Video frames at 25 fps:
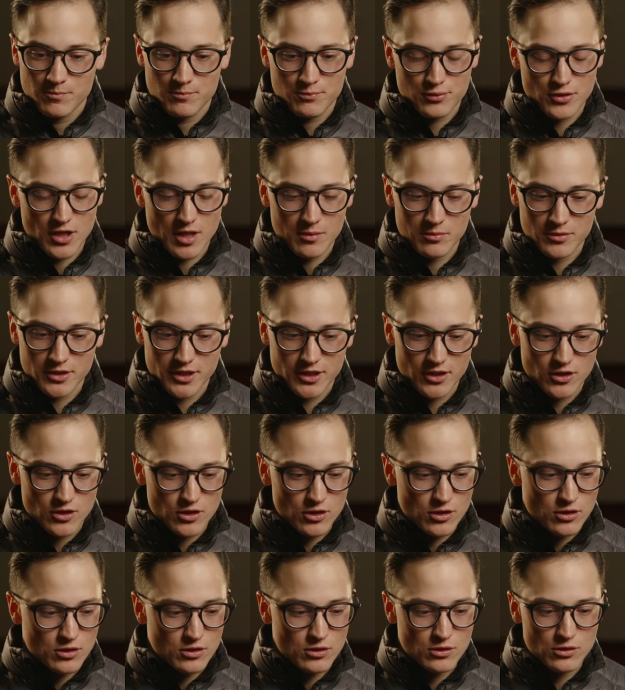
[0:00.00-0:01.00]
Probably
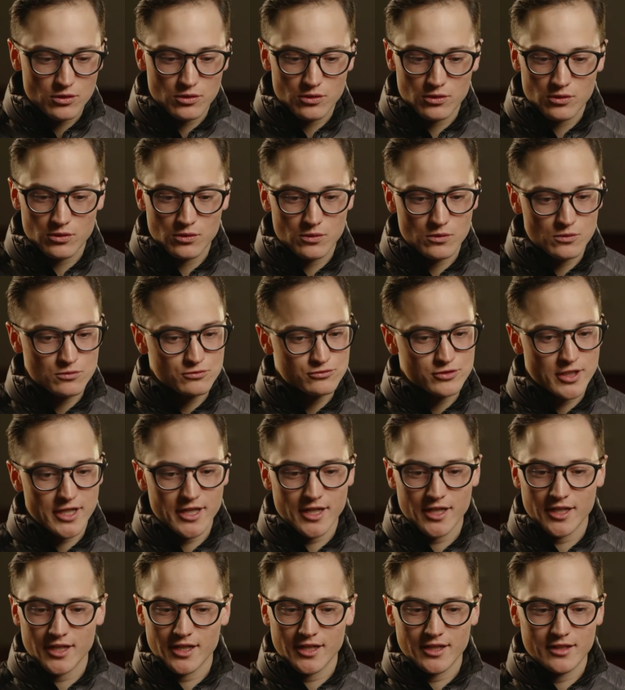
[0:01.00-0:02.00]
go
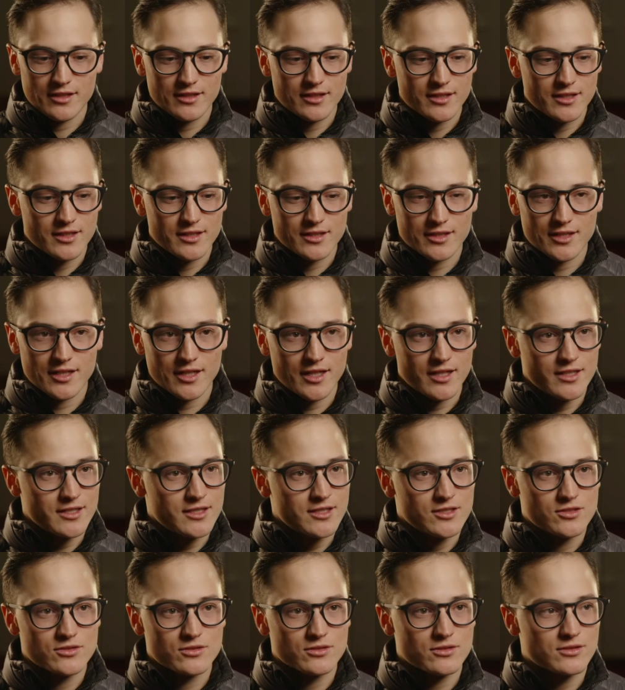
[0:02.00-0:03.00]
raid the
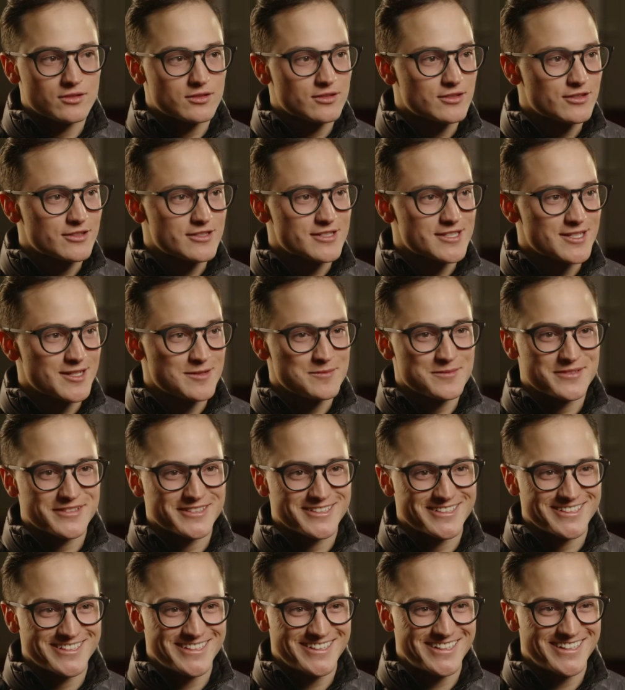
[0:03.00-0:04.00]
candy drawer or
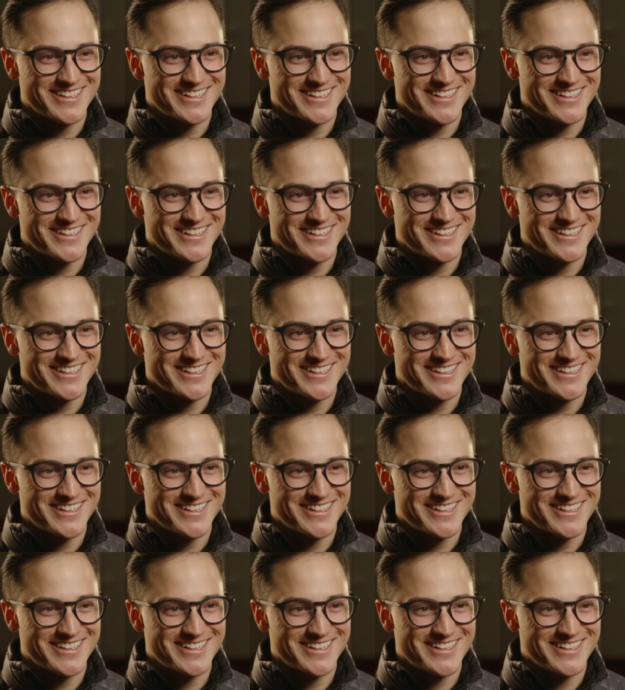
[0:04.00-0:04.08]
something.